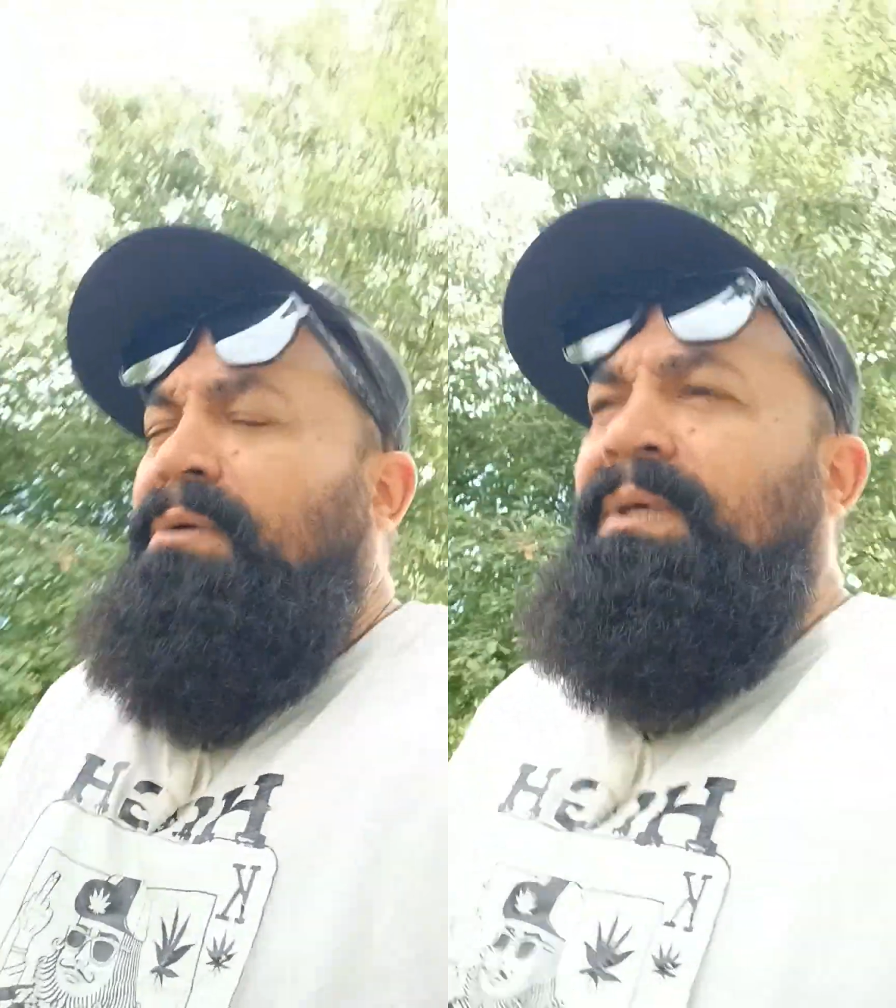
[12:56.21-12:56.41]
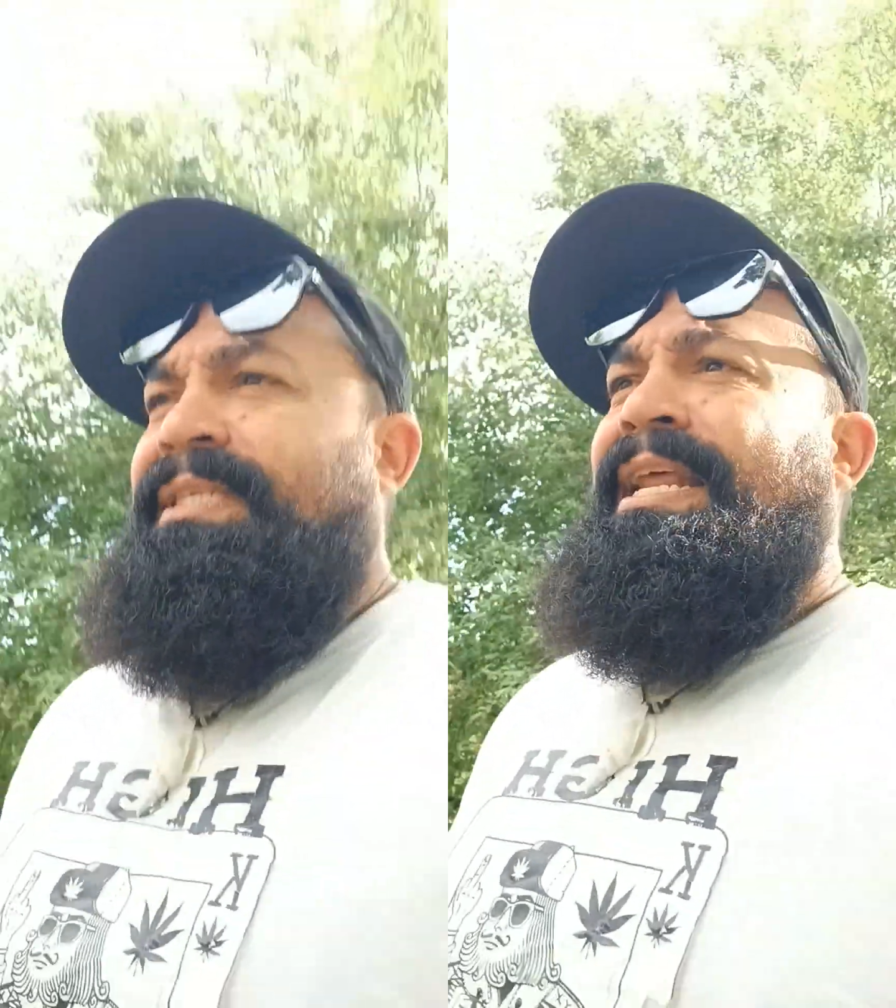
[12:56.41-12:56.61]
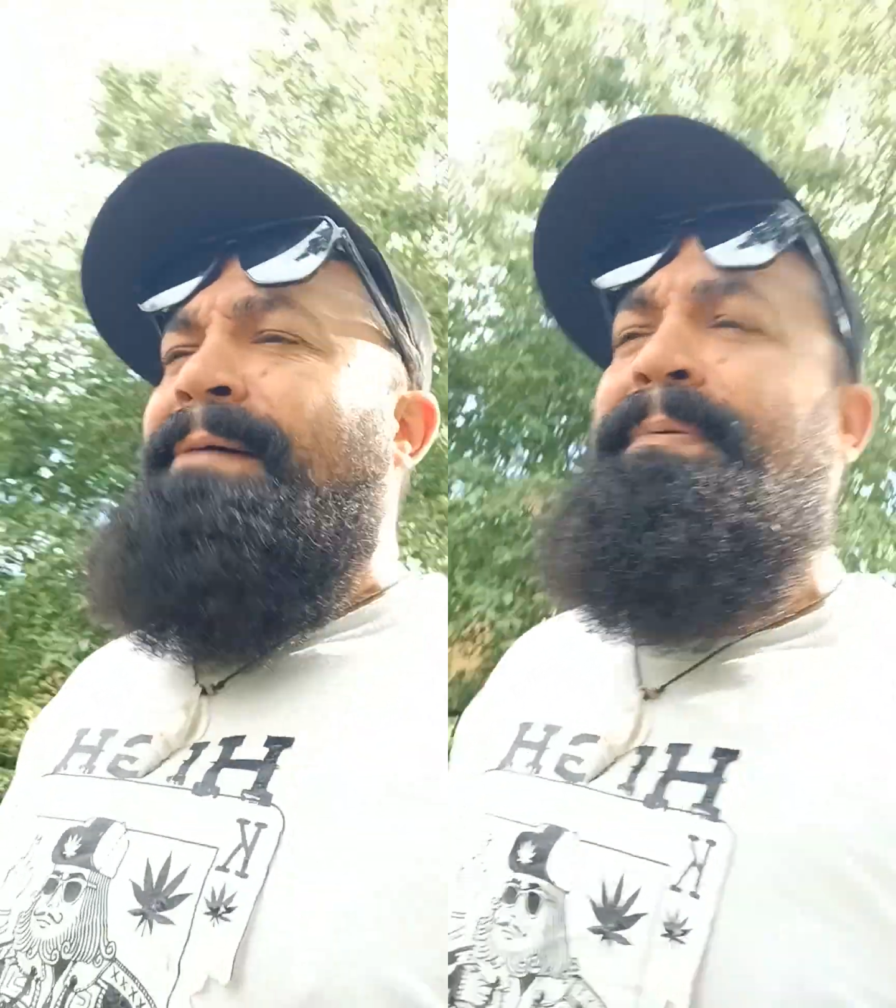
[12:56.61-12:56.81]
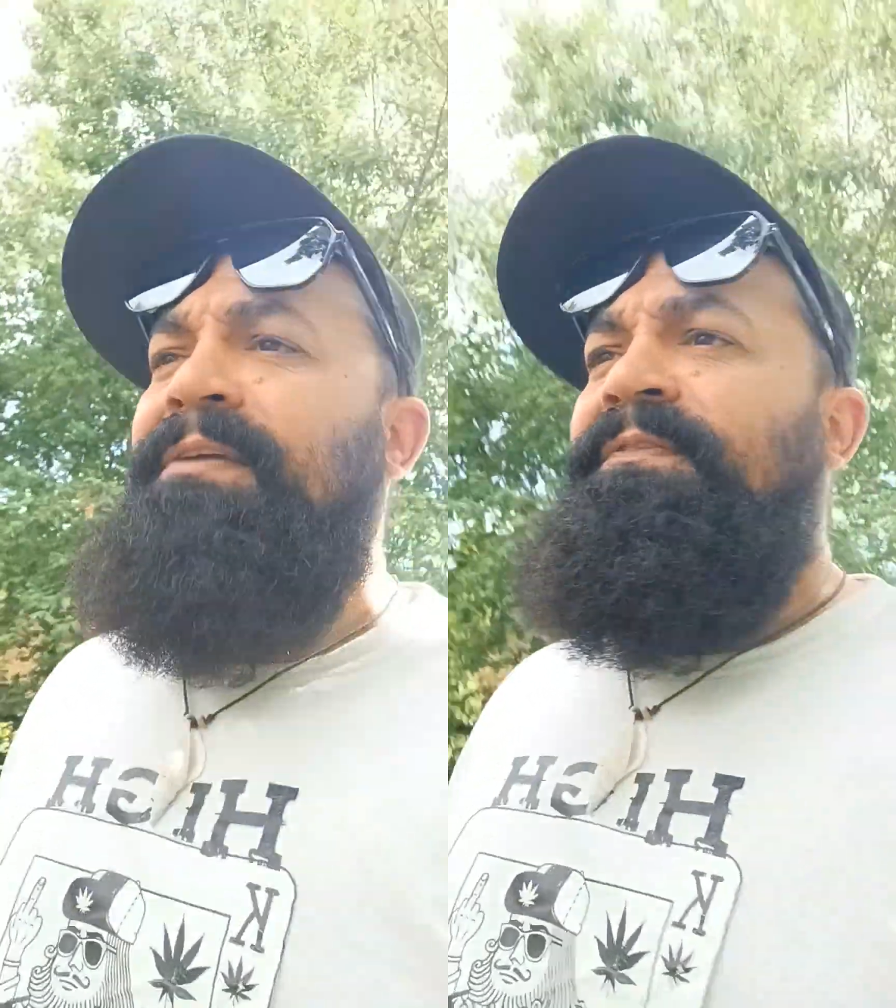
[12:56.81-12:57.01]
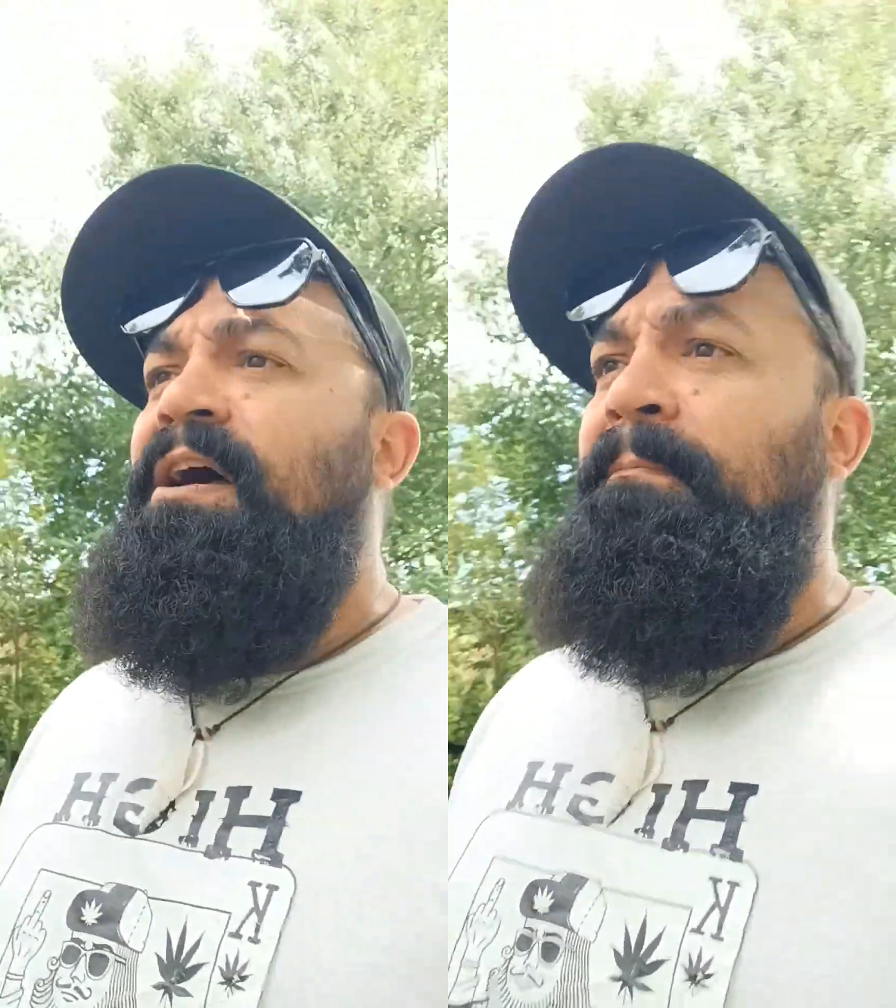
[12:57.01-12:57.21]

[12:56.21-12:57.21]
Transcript: it was an epic fail,